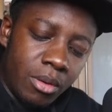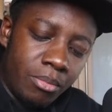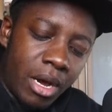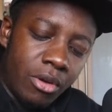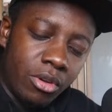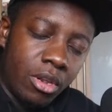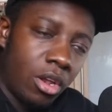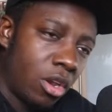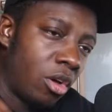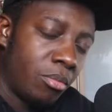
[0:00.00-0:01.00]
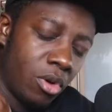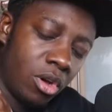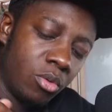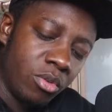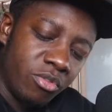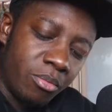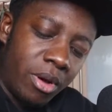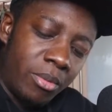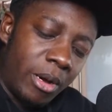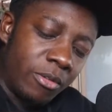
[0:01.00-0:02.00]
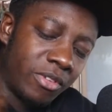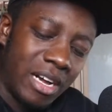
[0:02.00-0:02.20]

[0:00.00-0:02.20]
barrel a lot more with my mouth,